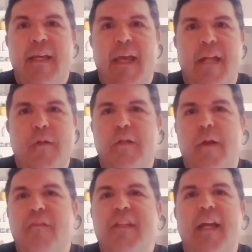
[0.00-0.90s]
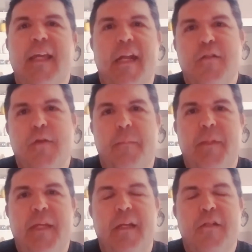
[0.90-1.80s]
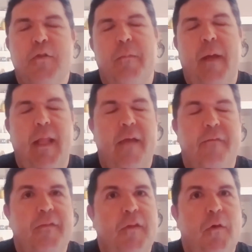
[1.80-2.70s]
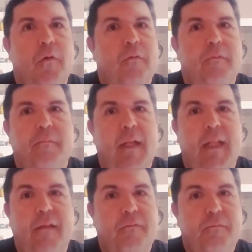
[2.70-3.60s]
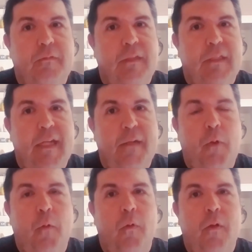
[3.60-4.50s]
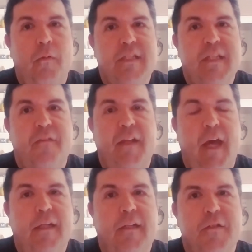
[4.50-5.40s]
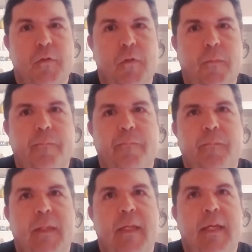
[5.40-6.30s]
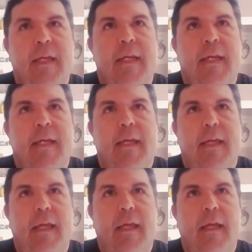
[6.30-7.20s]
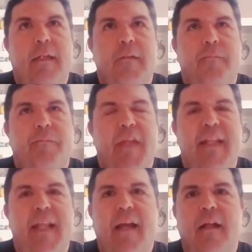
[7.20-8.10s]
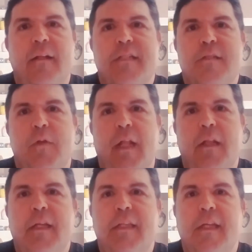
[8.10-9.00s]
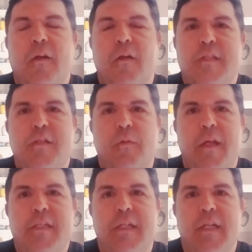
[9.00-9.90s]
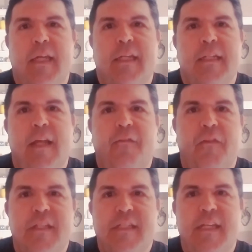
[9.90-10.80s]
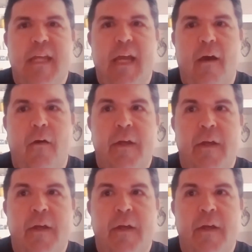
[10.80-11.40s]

try to do everything I can to try to be in control of my life, even though my life hit a point where it was definitely out of control. And in that context, when I look at the current situation, I can definitely see how